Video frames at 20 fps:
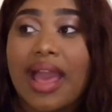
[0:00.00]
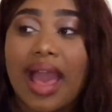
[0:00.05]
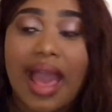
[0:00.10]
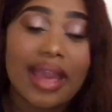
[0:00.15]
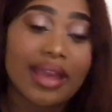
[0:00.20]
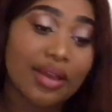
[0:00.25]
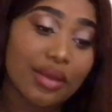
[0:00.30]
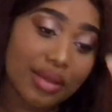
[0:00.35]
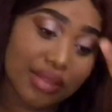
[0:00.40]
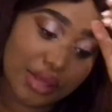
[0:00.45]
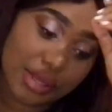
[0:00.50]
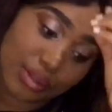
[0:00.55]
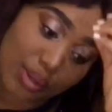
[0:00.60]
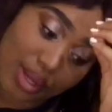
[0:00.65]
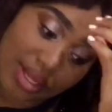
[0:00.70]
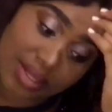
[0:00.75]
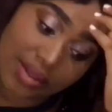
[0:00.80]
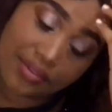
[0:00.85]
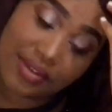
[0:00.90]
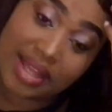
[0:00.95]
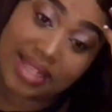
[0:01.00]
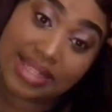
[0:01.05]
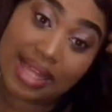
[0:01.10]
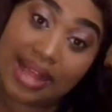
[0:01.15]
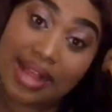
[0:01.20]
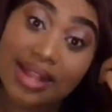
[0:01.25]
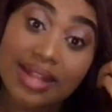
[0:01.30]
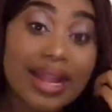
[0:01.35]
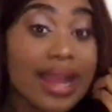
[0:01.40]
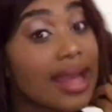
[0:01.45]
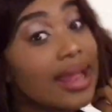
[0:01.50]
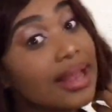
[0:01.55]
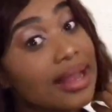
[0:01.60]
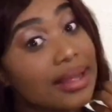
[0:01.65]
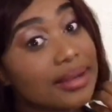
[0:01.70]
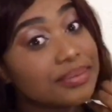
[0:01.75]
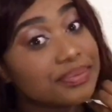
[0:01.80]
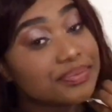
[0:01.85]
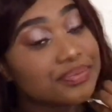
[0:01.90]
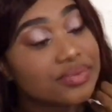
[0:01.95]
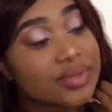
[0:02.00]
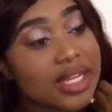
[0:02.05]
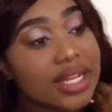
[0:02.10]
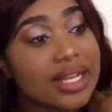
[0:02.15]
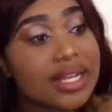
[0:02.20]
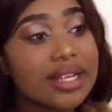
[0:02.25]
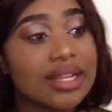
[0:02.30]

I go to the other first, I shall. And